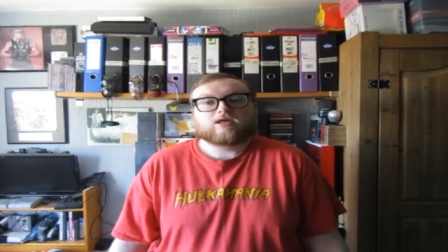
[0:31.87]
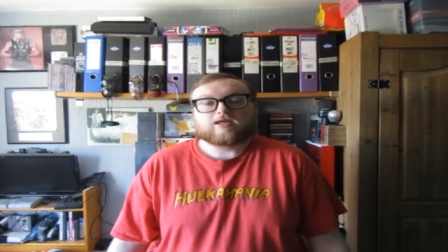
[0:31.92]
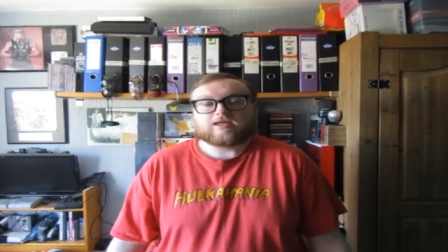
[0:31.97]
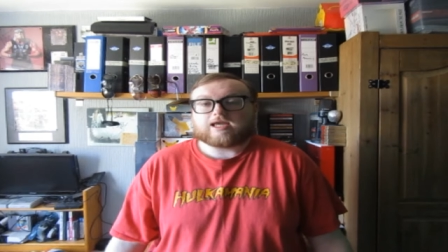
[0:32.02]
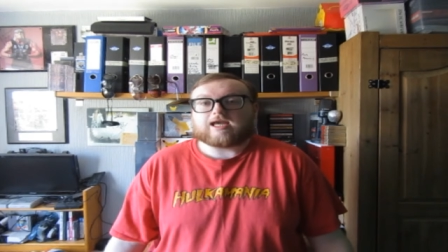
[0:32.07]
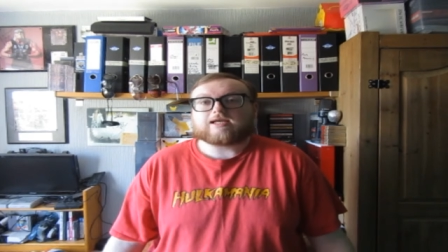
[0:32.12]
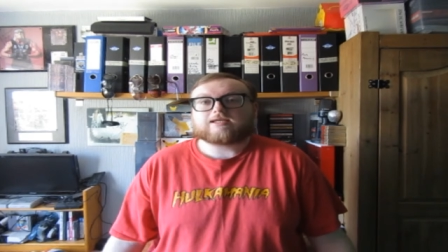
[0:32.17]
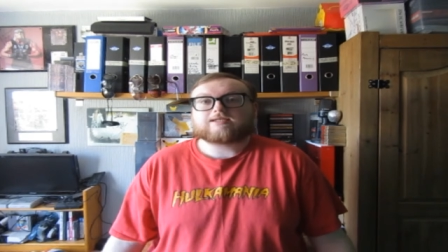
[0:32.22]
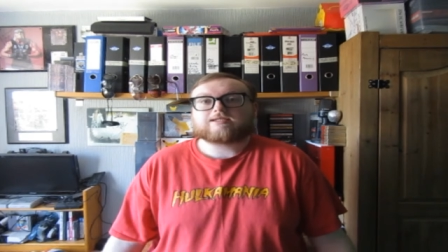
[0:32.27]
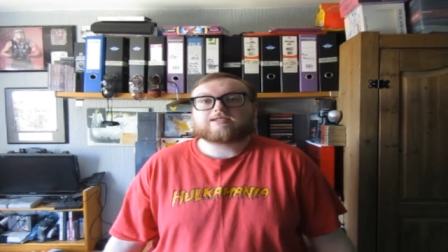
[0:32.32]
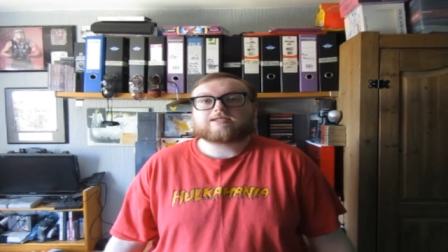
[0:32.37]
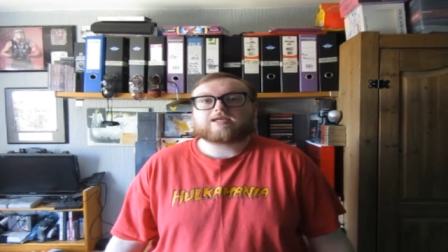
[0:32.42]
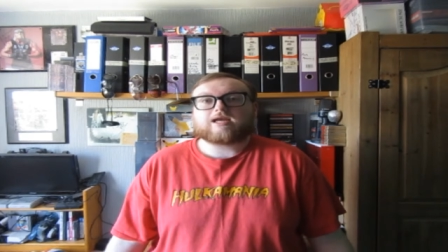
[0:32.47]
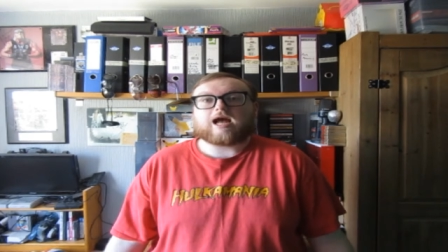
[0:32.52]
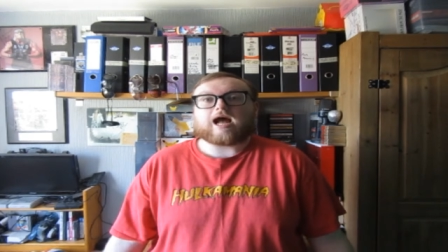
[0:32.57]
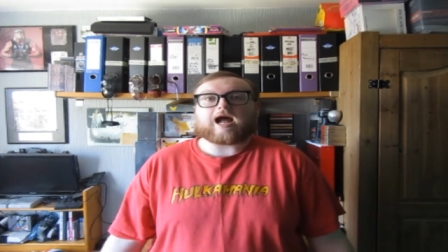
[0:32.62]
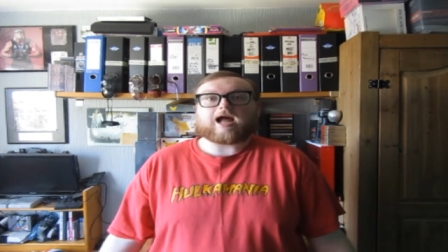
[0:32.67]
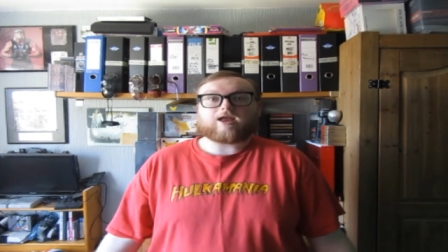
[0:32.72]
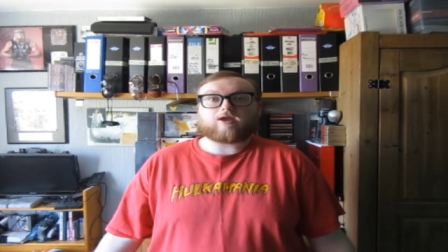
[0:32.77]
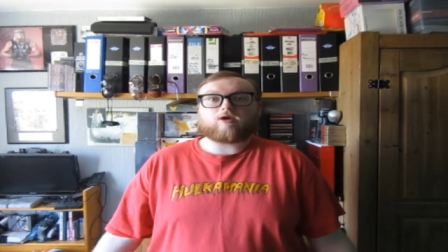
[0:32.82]
Yes,
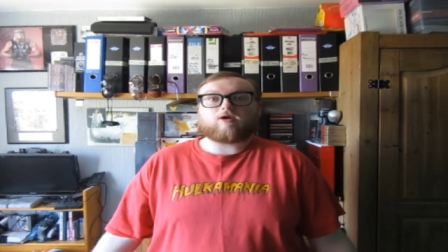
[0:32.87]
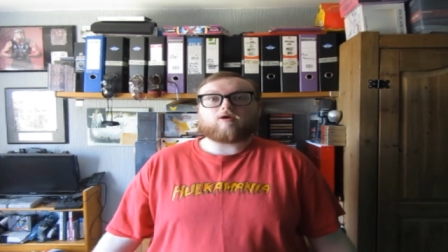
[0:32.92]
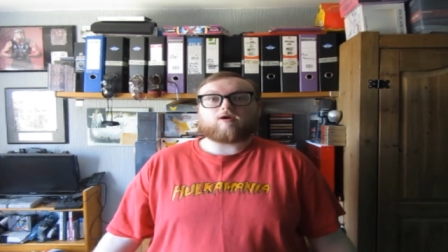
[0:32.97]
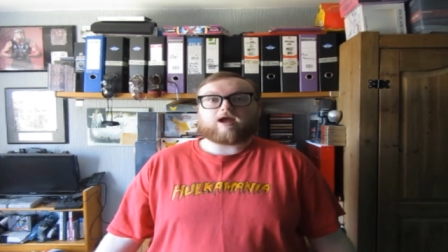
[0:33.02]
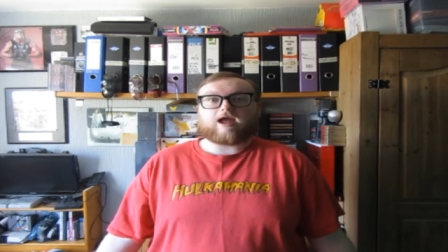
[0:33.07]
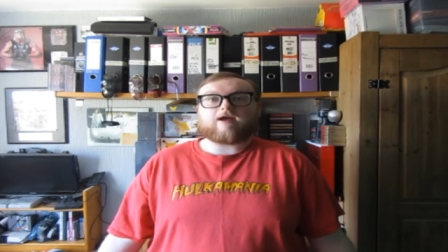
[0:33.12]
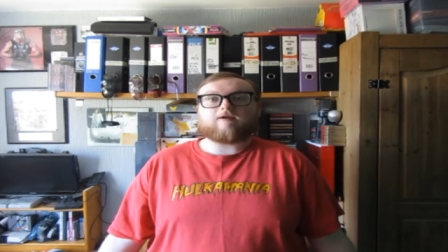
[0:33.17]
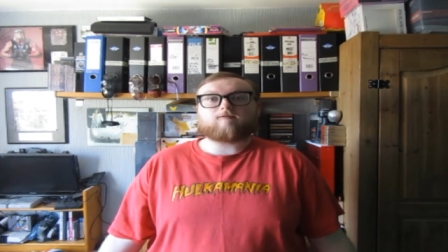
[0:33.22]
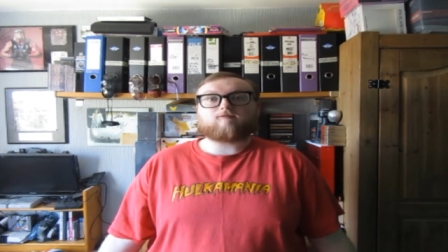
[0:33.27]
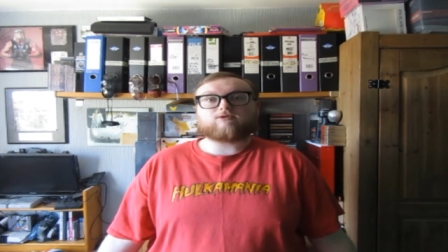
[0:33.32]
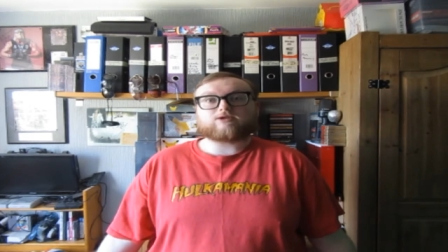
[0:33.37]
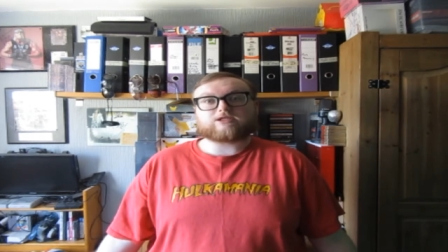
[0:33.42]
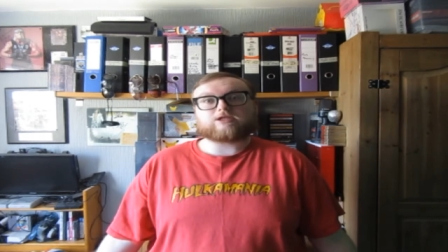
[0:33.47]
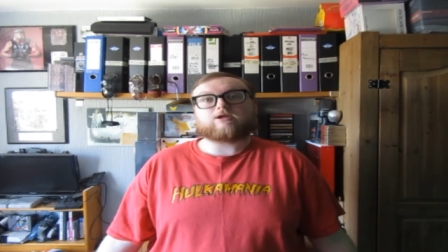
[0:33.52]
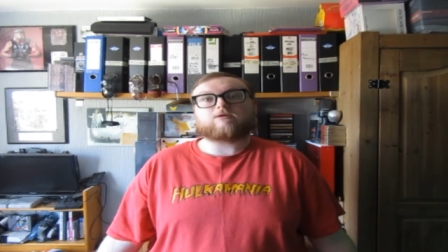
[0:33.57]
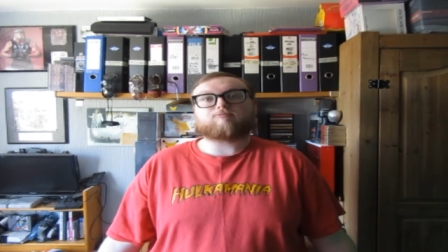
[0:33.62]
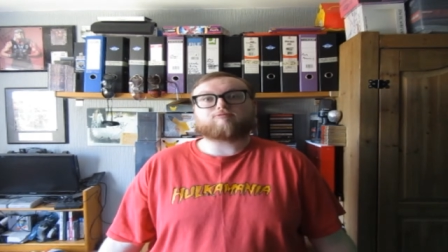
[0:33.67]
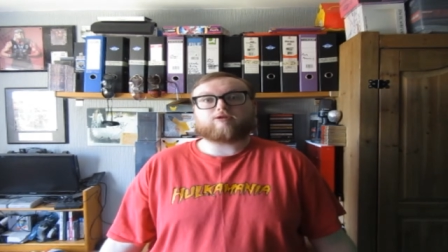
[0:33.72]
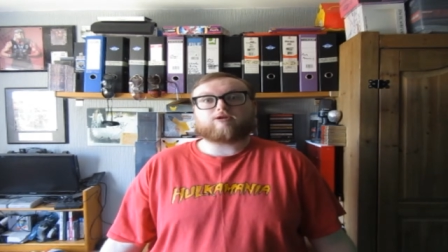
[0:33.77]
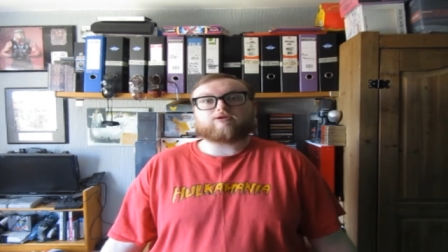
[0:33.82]
I got every
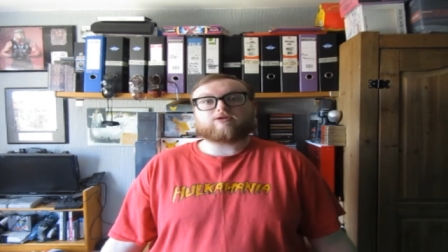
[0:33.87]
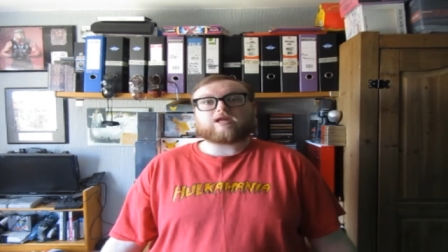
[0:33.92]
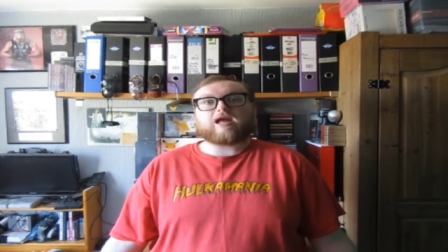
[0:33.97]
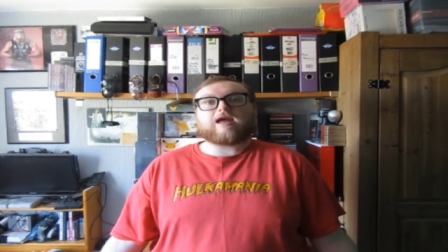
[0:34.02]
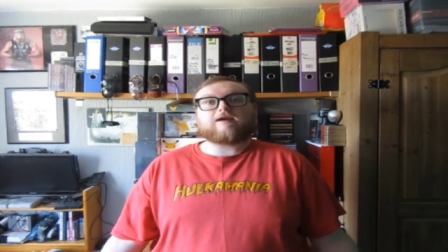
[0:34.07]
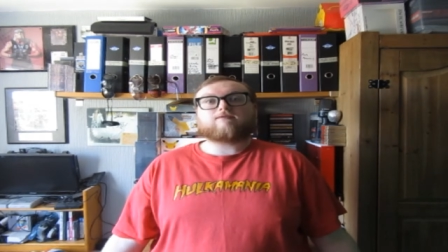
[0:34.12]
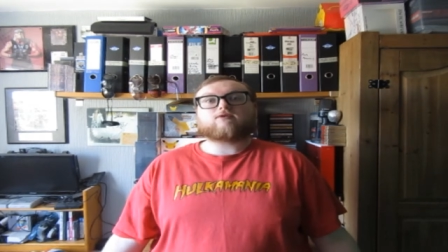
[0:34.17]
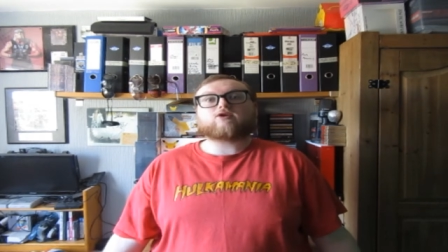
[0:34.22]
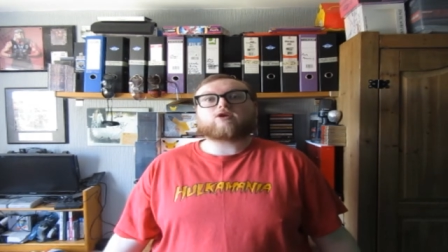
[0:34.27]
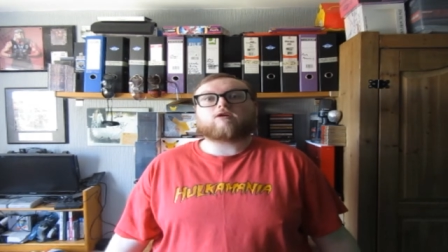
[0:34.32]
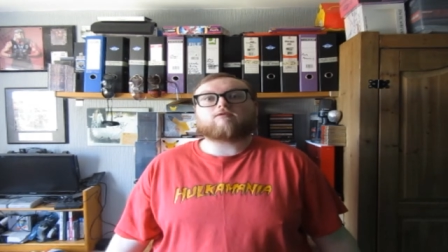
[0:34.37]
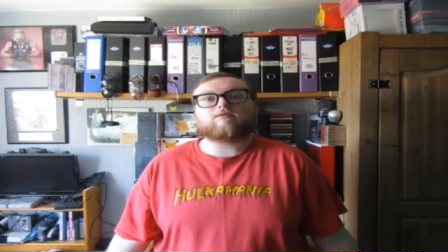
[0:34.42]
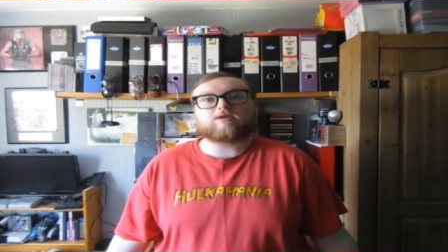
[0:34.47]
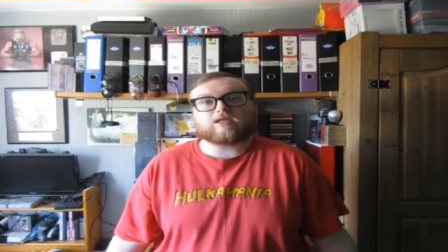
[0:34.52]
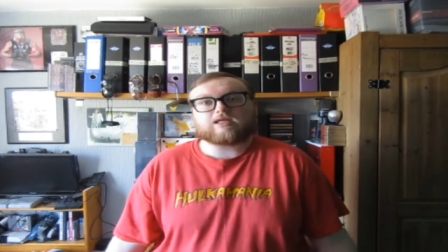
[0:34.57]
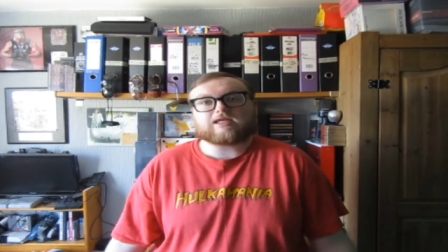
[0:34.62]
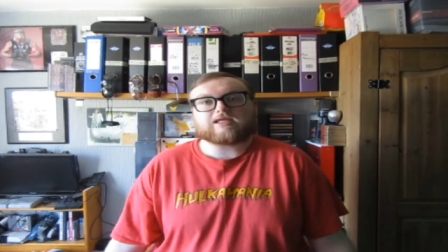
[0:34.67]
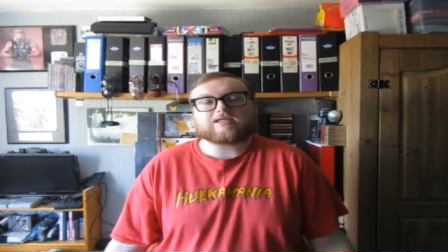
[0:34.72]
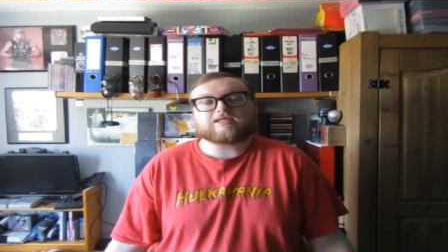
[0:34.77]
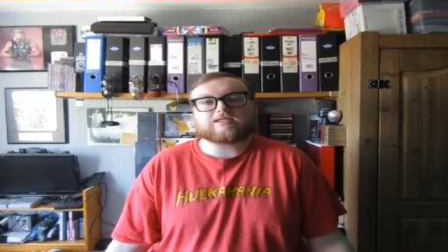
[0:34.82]
single product that ever got
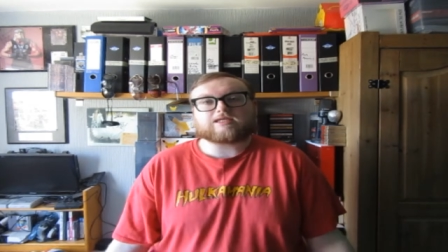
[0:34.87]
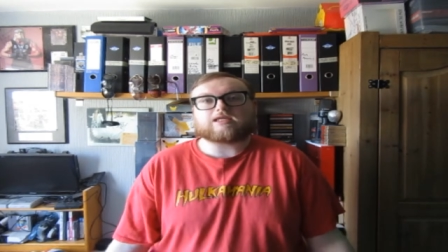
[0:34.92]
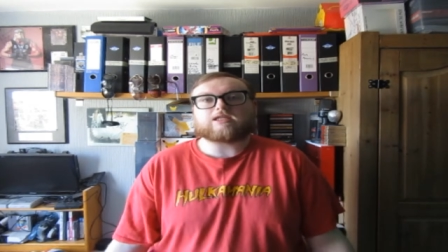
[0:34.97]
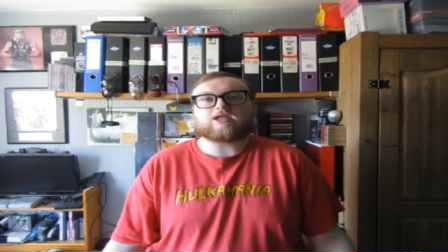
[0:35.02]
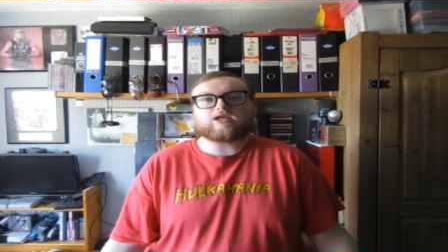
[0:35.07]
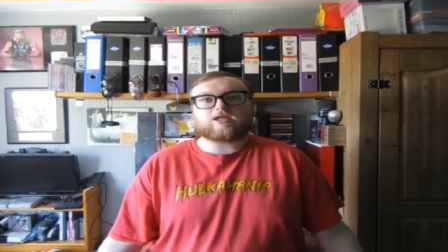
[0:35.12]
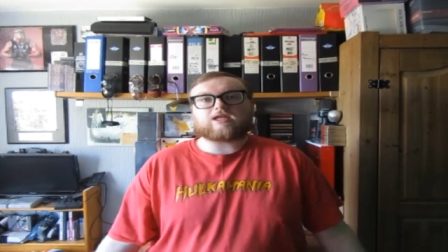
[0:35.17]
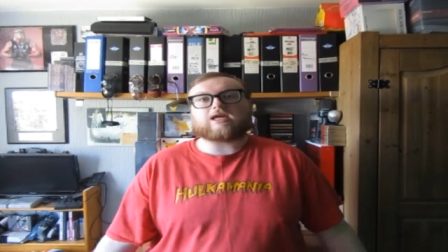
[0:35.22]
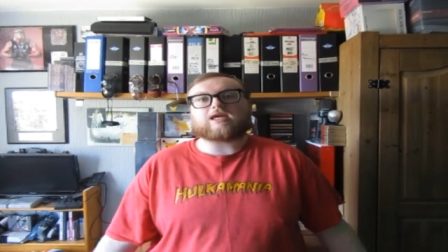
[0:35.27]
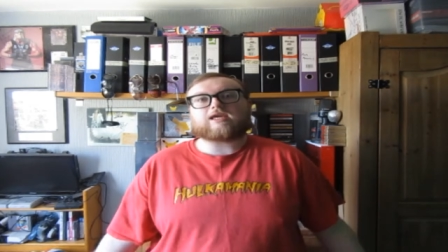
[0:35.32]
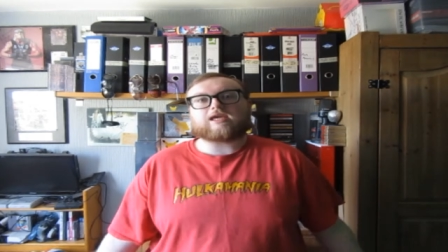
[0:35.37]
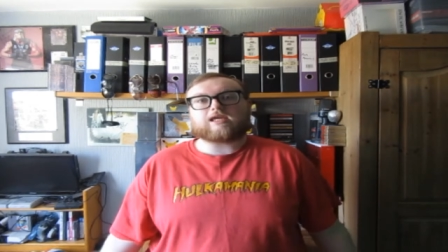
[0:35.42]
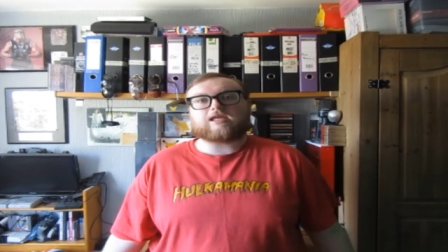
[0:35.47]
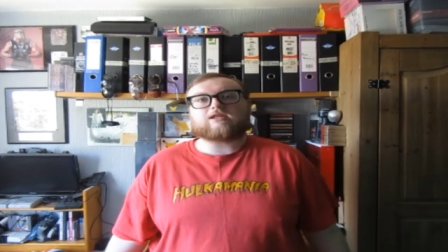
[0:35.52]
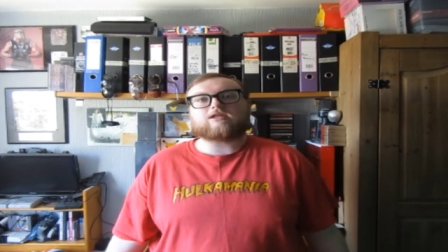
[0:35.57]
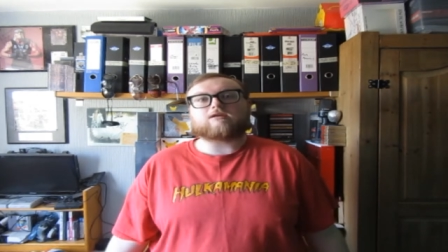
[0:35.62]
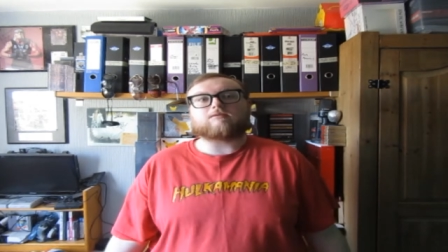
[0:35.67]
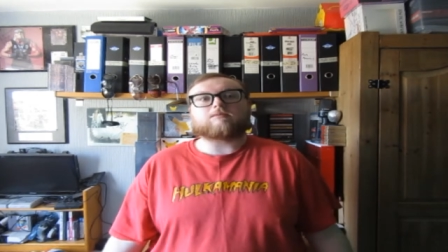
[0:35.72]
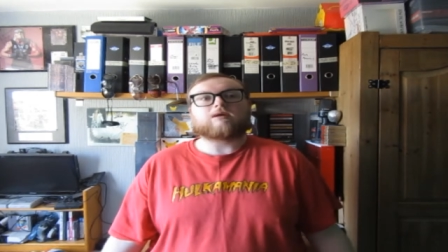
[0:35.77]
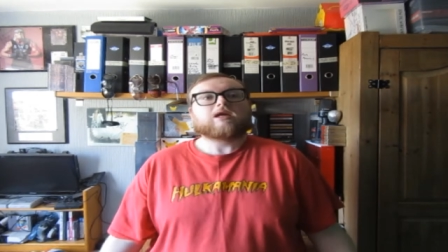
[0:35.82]
released in the United
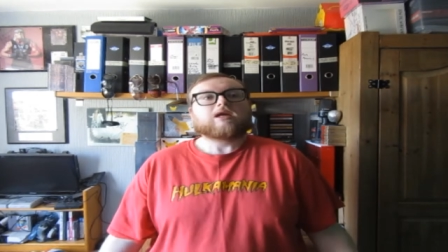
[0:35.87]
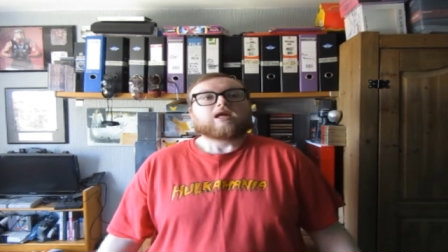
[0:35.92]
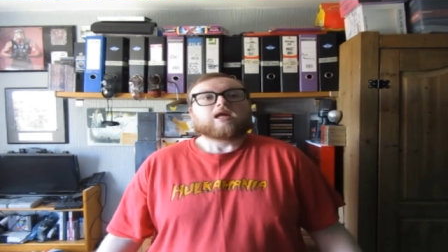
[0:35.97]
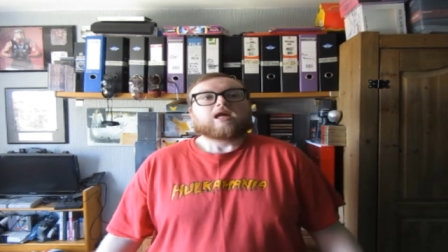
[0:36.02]
Kingdom.